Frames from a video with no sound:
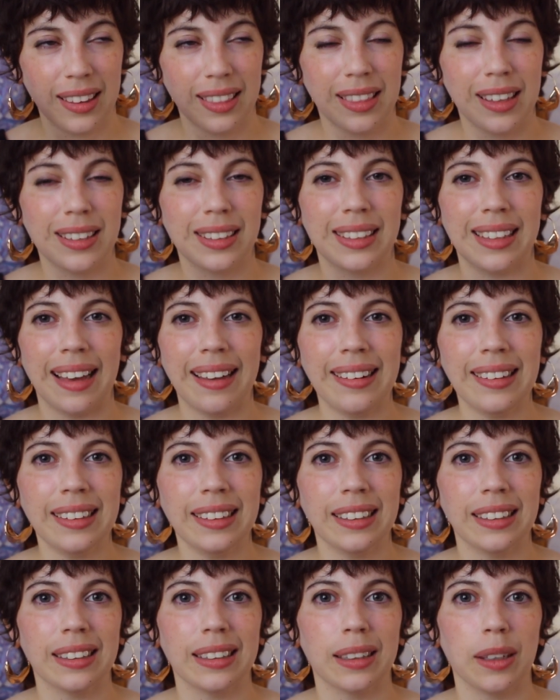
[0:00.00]
the
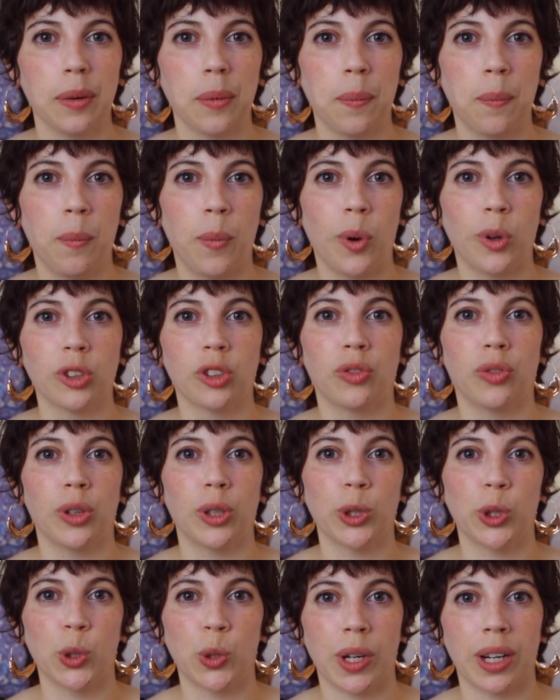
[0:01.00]
saddest, most
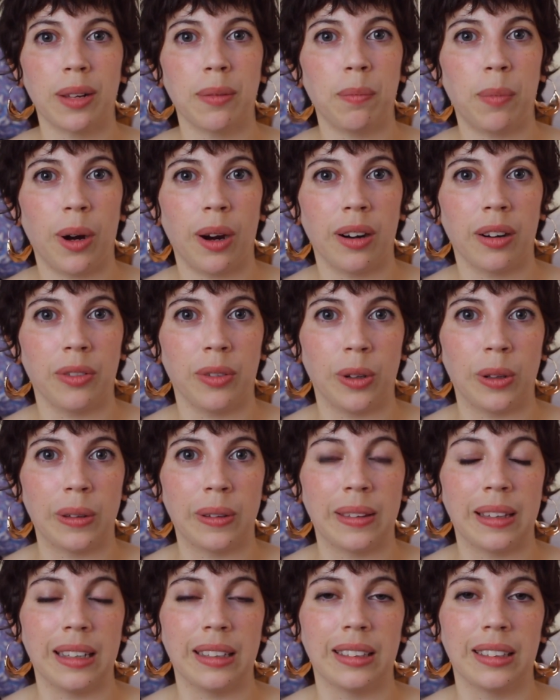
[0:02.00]
frustrating part of all
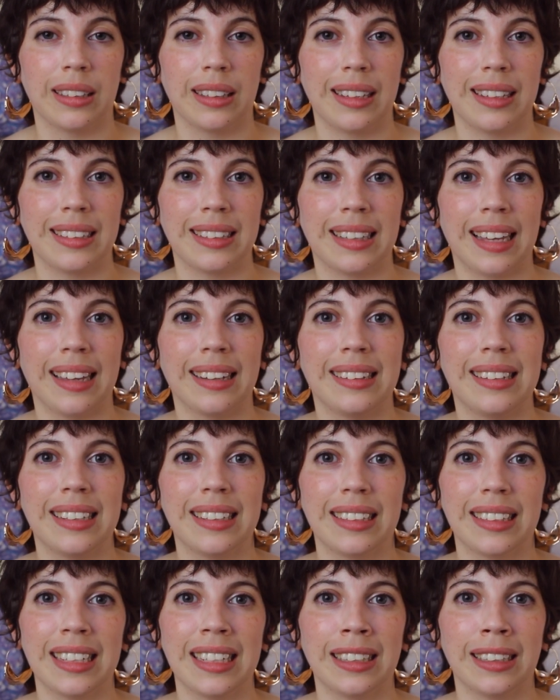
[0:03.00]
of this is that
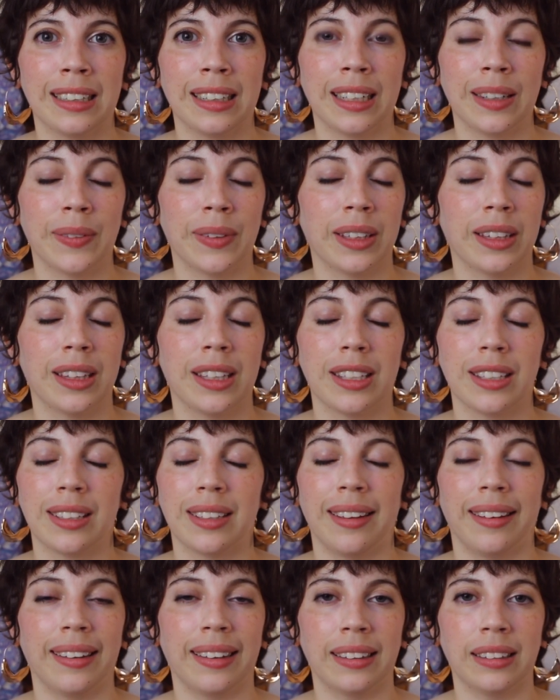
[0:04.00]
this isn't even the
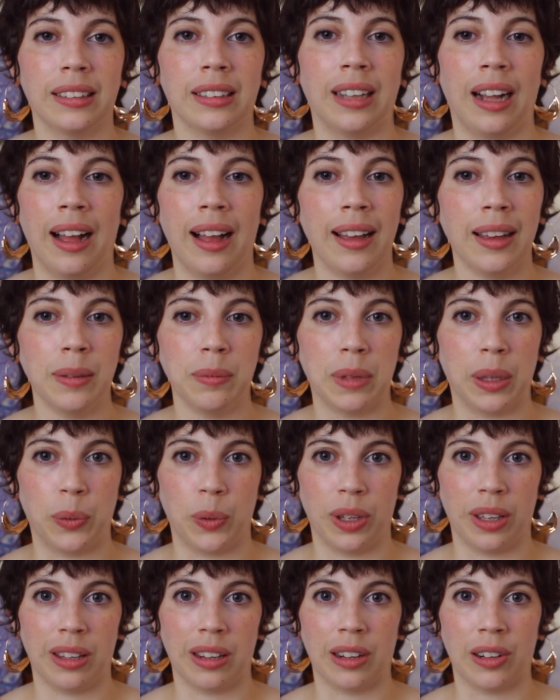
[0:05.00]
second time that
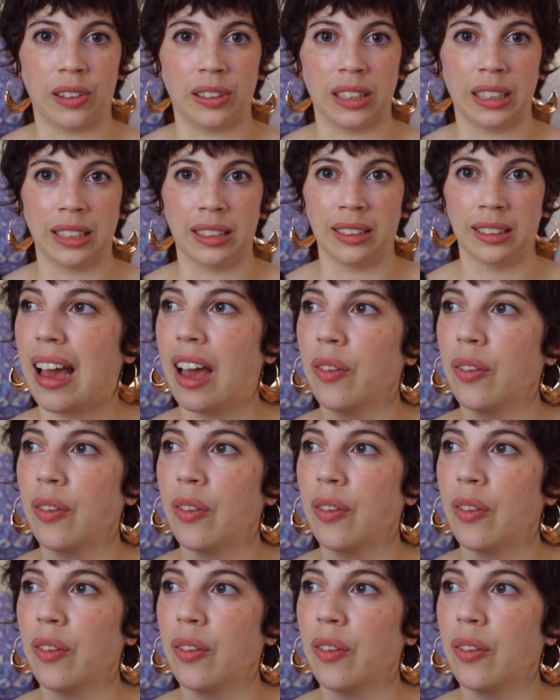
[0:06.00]
we hear this.